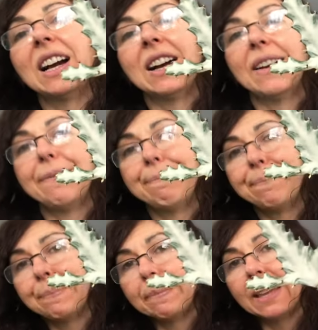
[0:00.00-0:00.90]

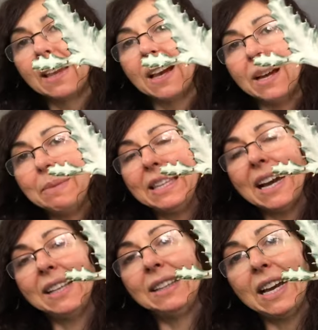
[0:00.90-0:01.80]
Um, I mean,
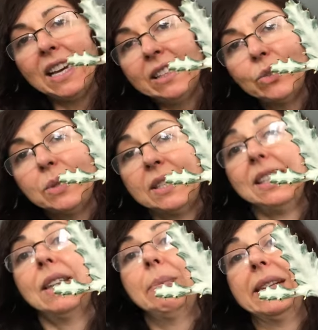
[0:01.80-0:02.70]
I like to see
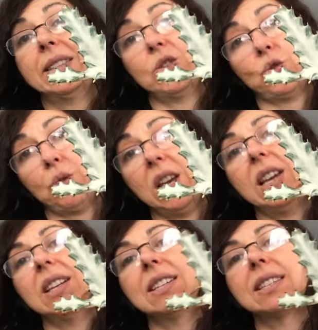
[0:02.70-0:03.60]
them as
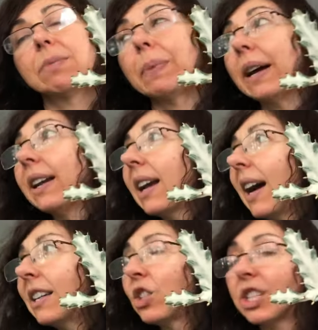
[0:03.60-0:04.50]
trees, but
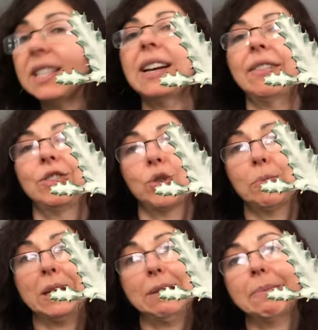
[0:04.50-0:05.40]
I just have too
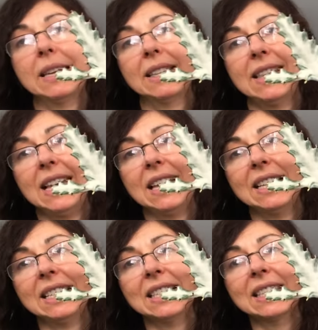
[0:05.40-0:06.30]
many big
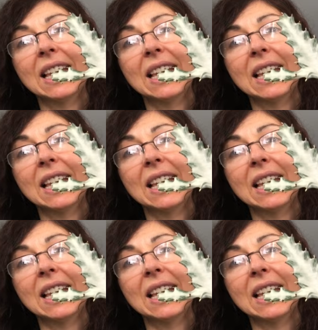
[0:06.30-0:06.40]
things.